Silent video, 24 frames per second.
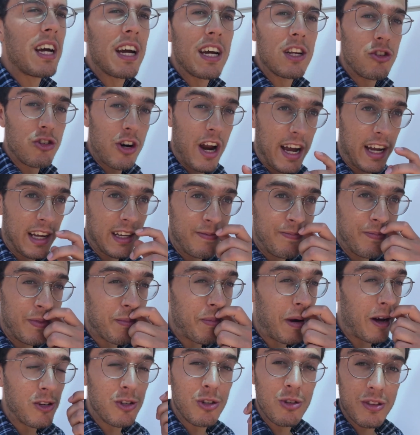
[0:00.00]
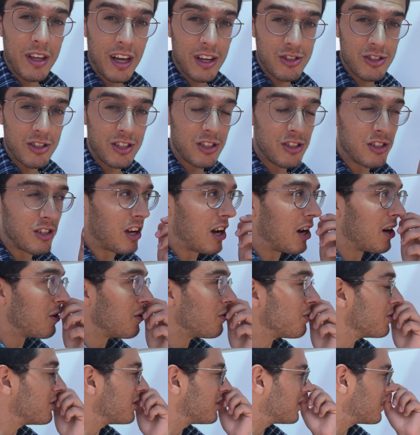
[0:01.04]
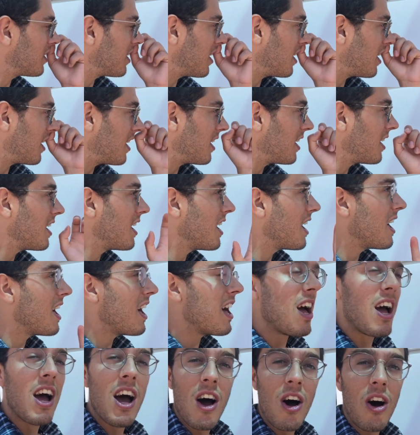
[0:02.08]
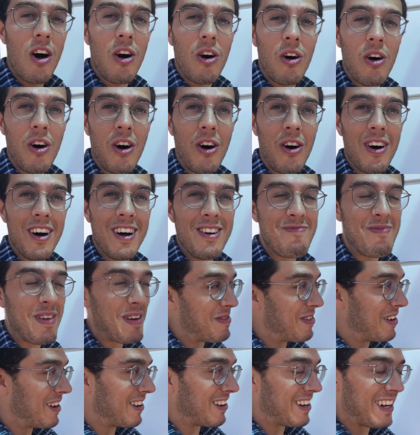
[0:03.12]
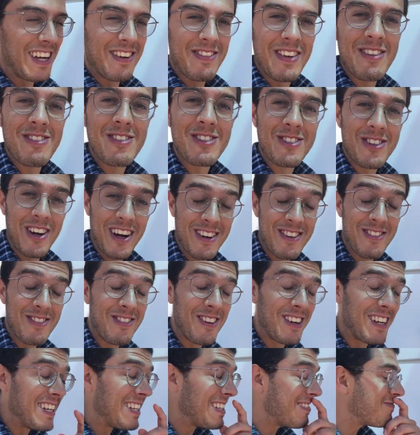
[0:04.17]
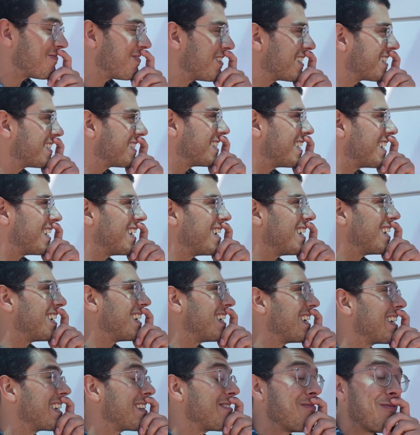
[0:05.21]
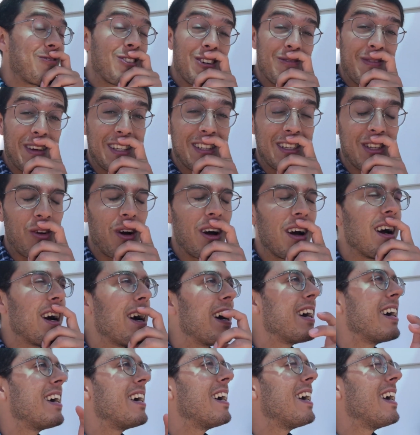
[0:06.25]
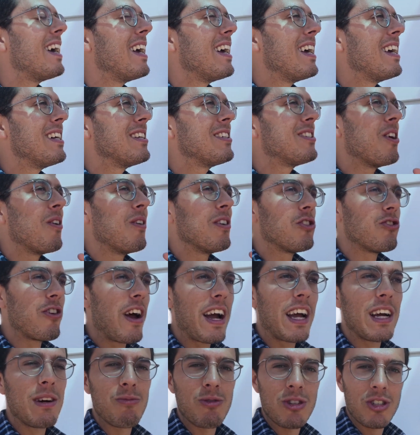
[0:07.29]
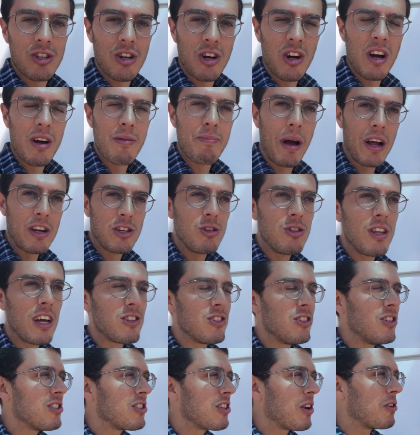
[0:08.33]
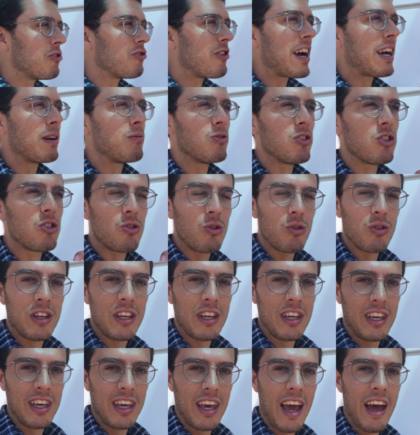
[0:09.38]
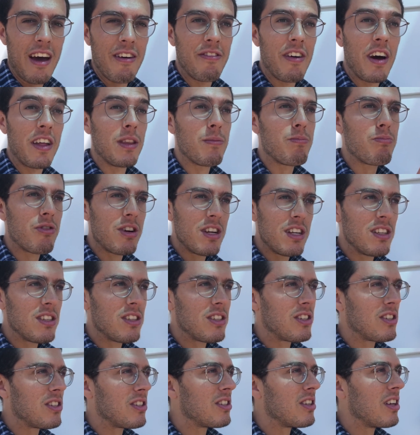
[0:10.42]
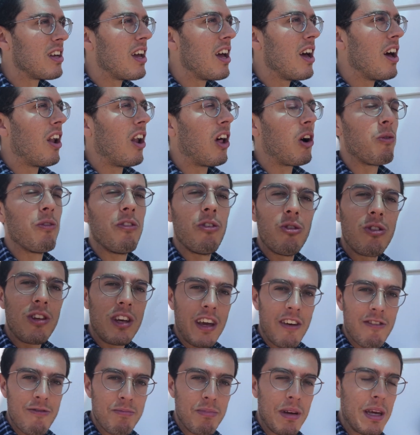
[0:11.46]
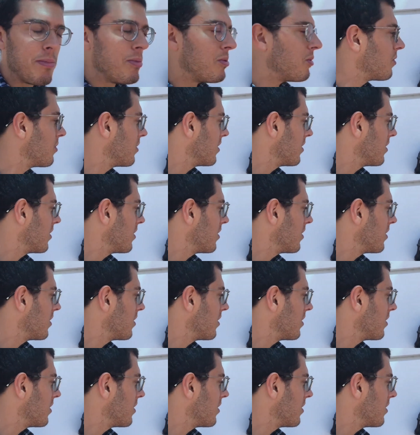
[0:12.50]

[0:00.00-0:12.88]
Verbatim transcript: a dragon, about two thousand years ago, was... Uh, people are looking at me, which is quite funny. But uh, quite makes me quite... Uh, So a dragon was, about two thousand years ago, a dragon was stalking Kiev, and the prince, along with all the Kievan people,